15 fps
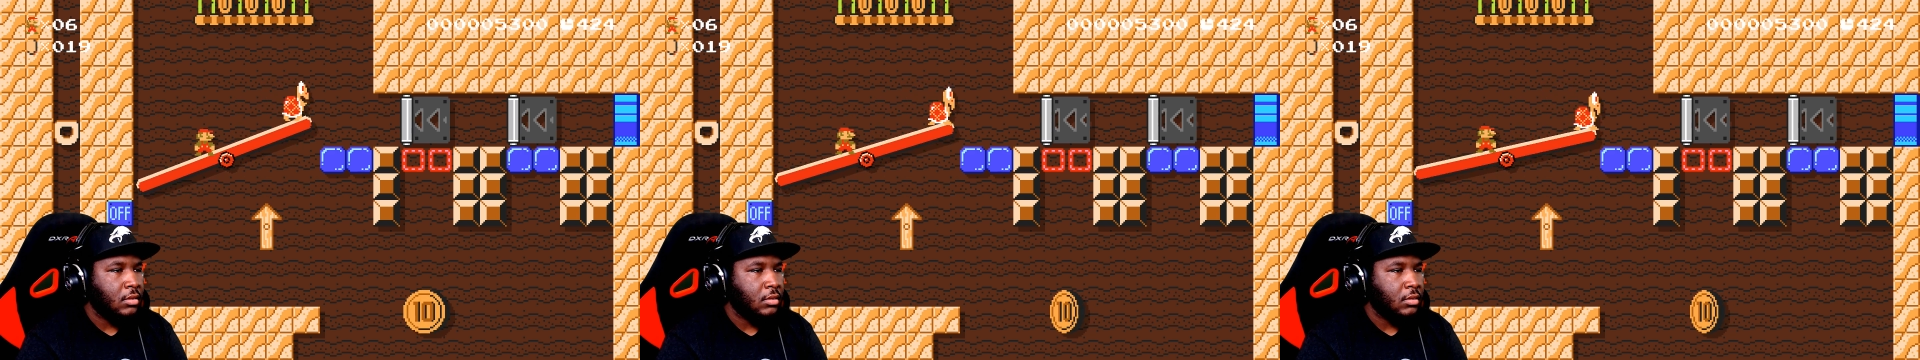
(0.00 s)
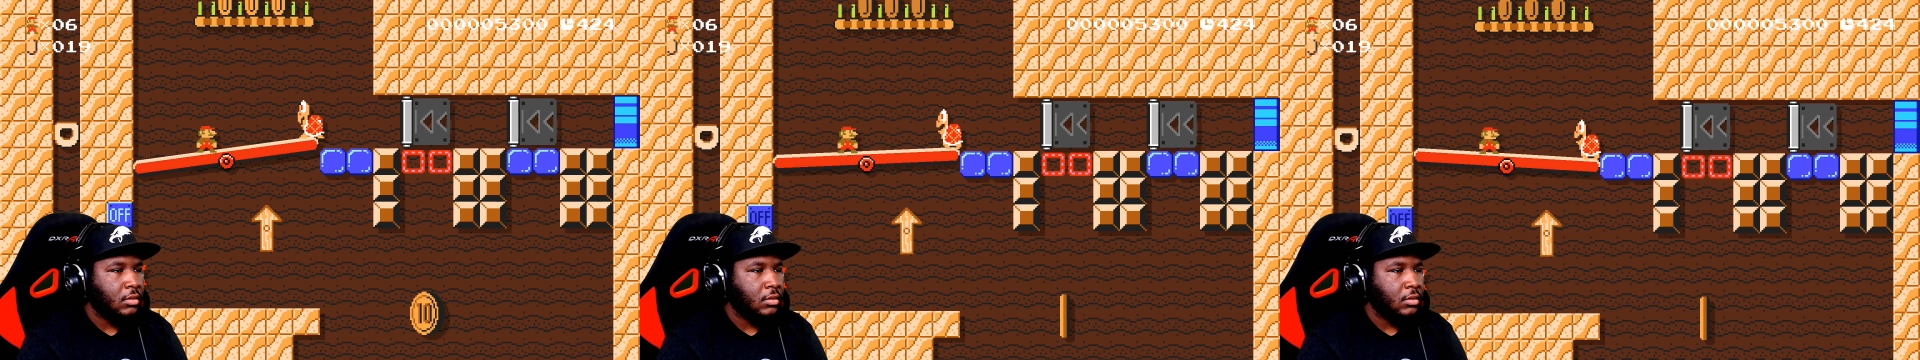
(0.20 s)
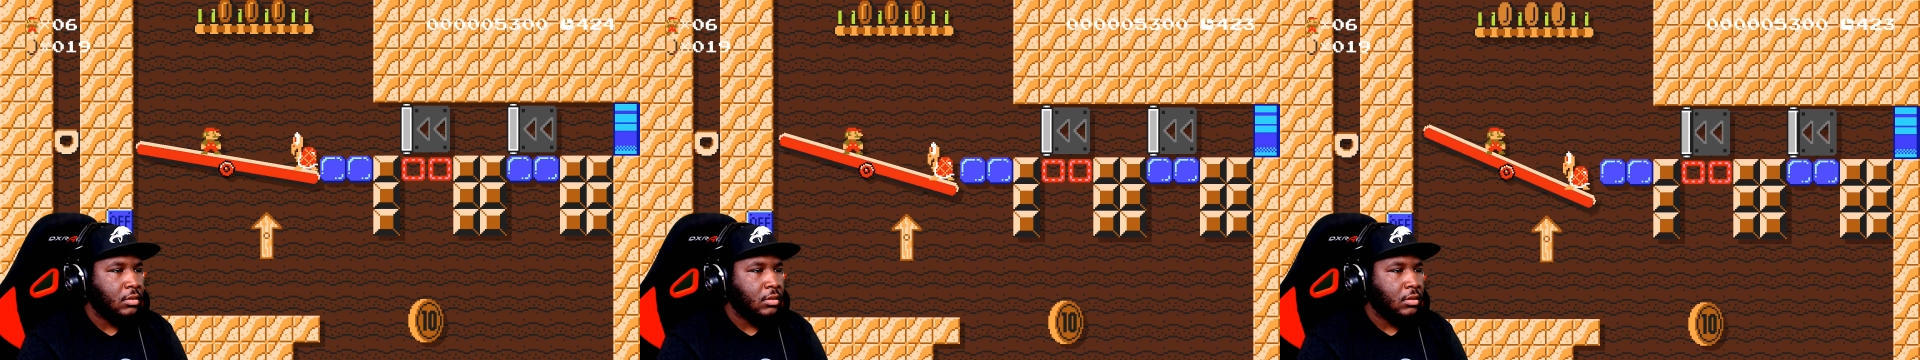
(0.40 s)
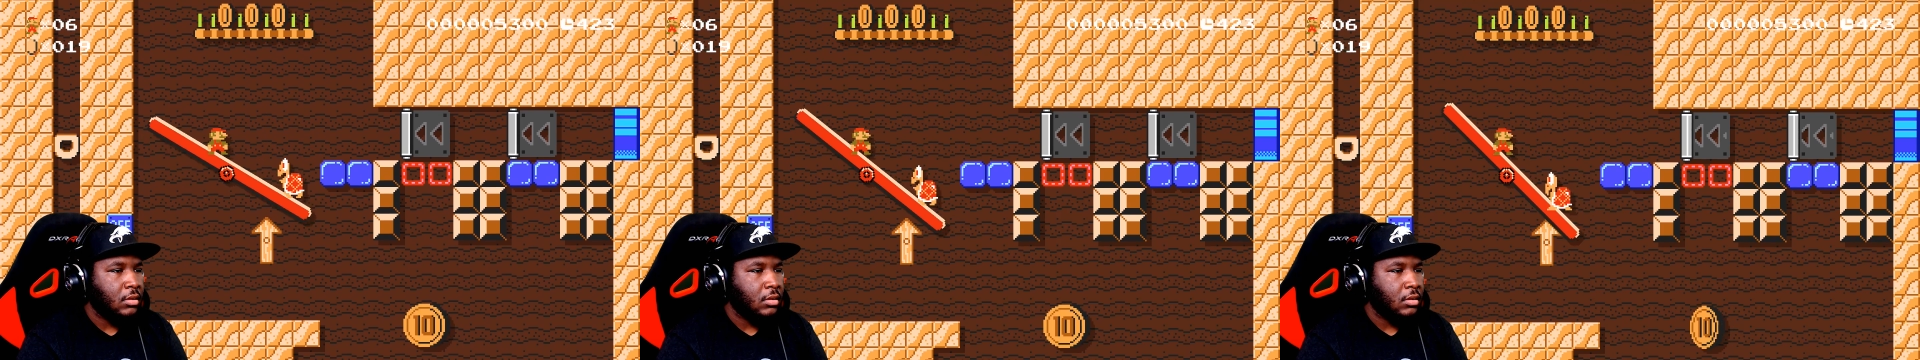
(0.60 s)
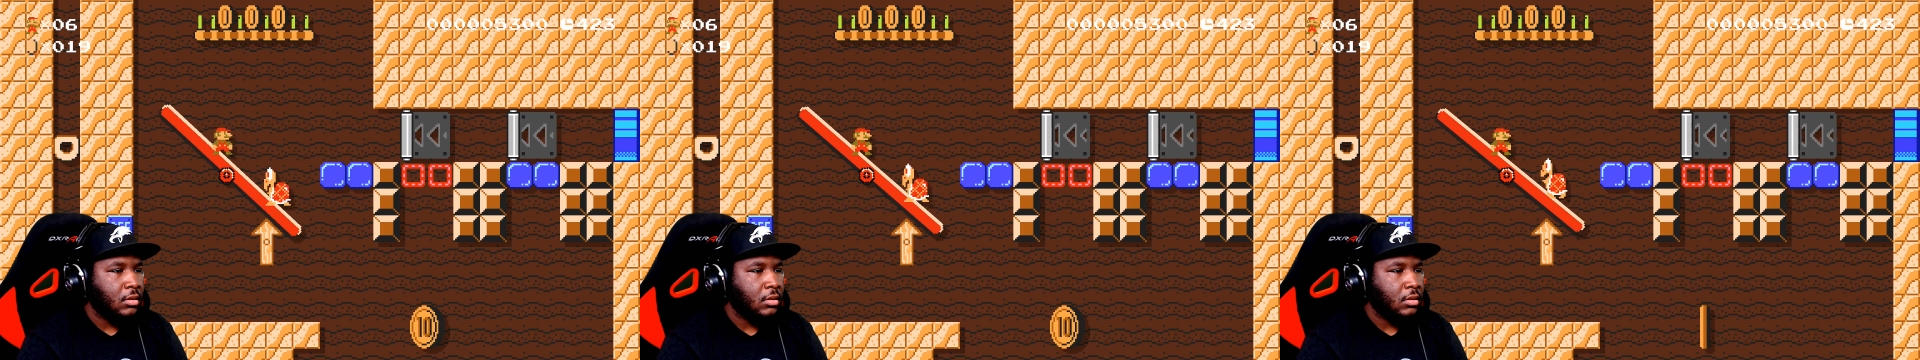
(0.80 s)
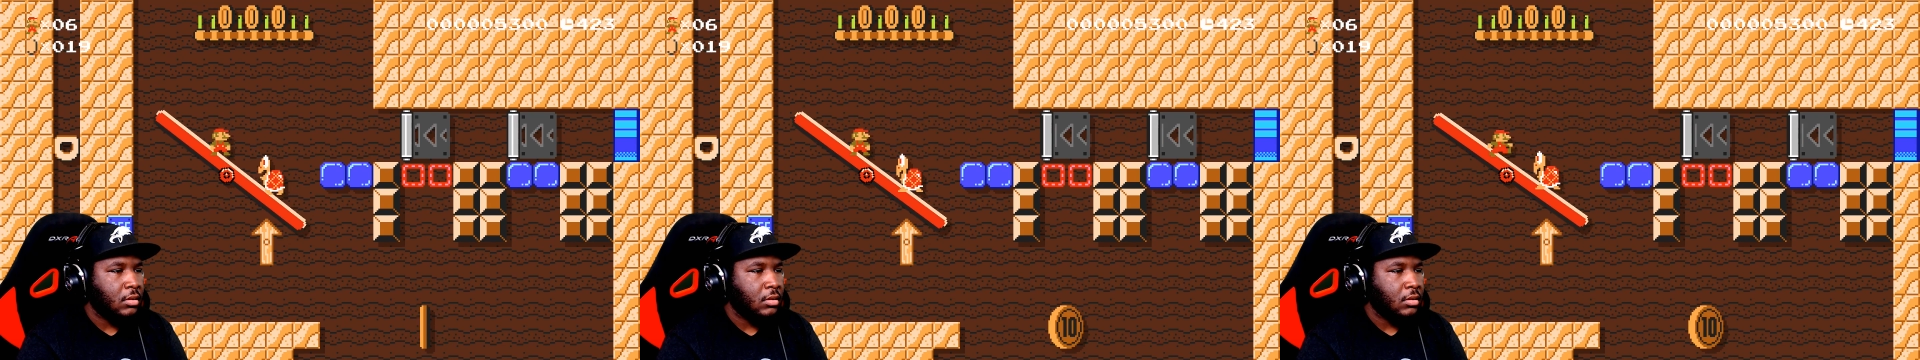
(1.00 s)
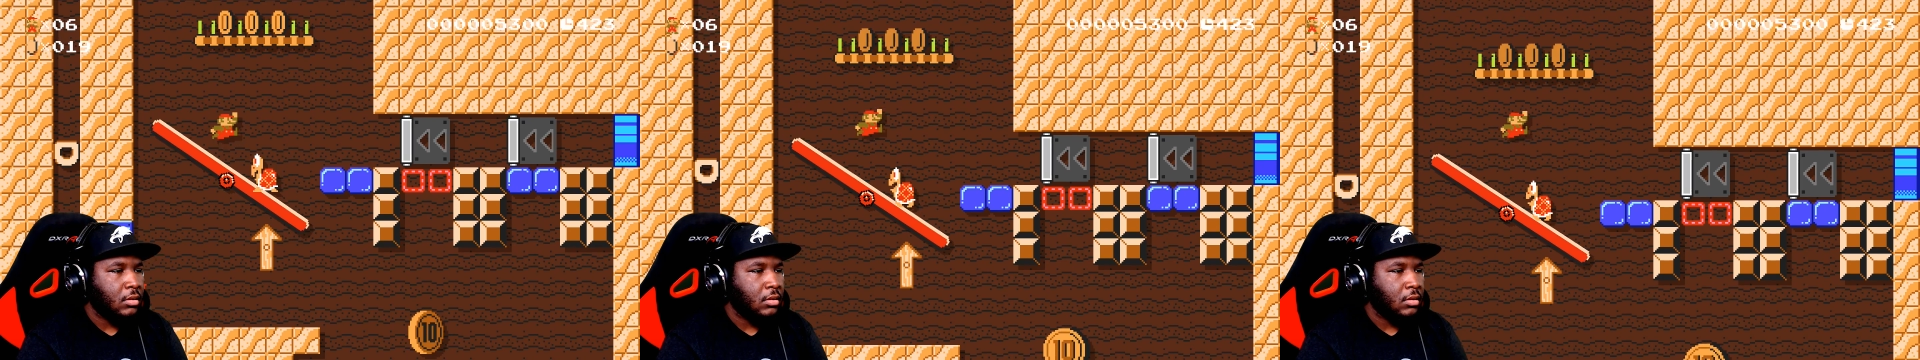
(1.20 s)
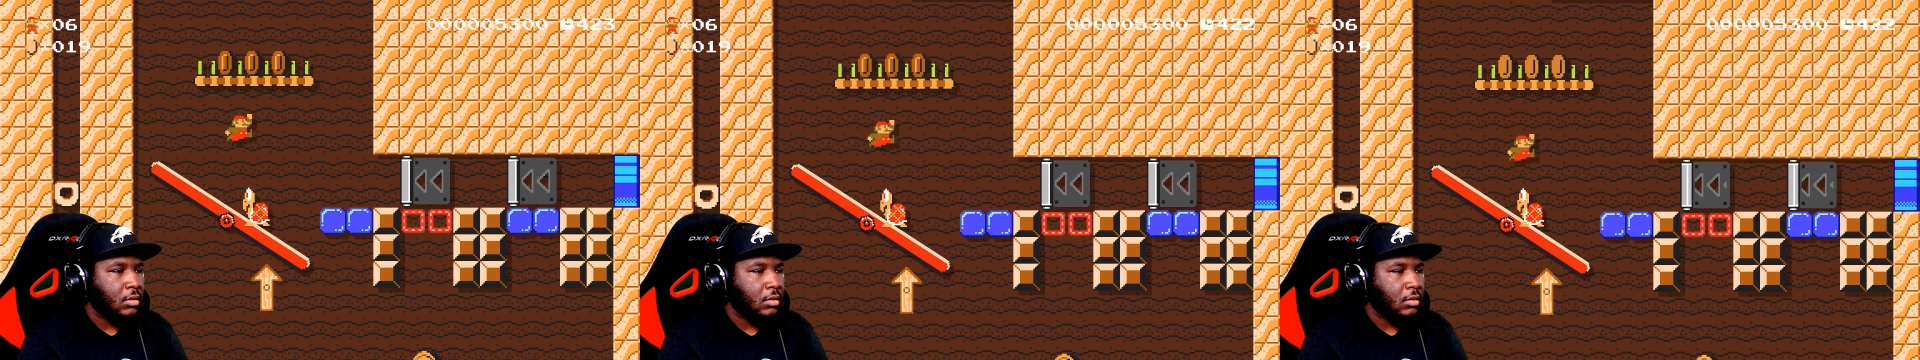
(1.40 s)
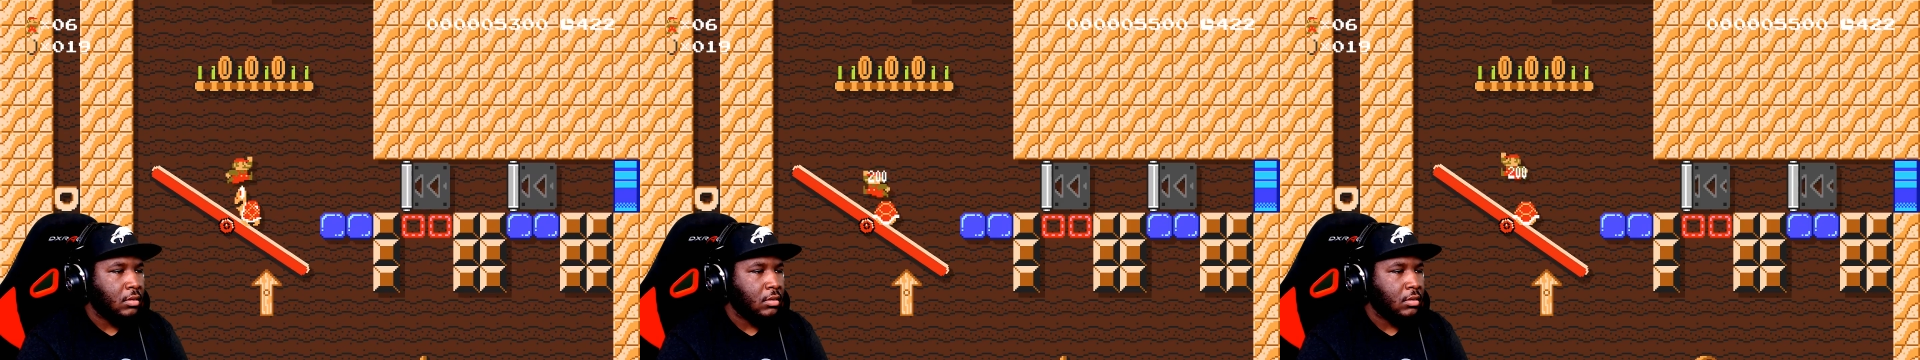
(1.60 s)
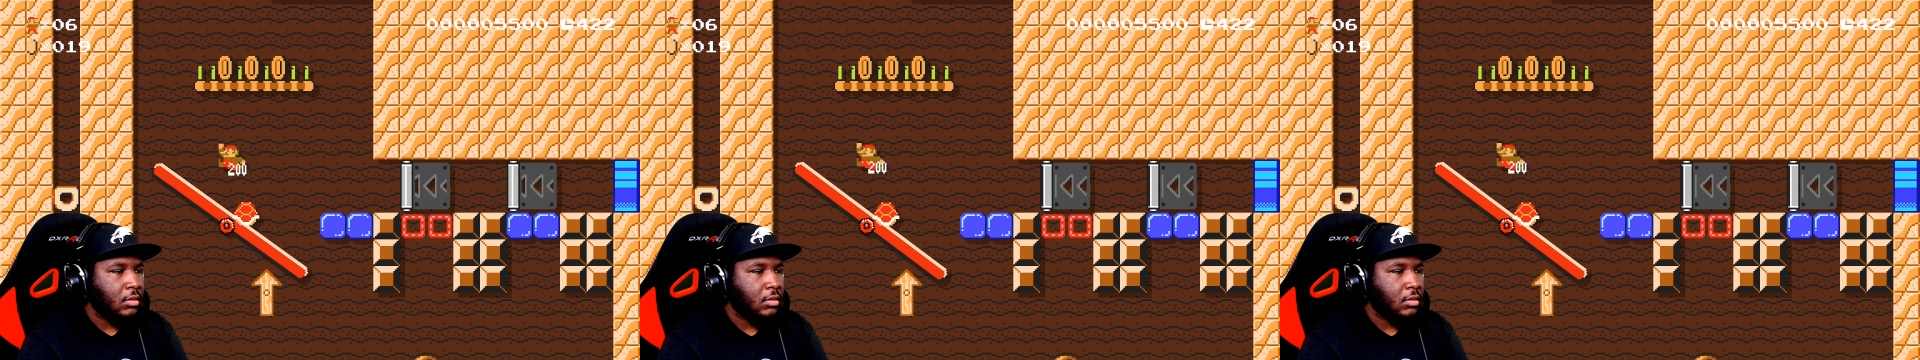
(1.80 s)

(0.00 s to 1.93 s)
Nothing is said.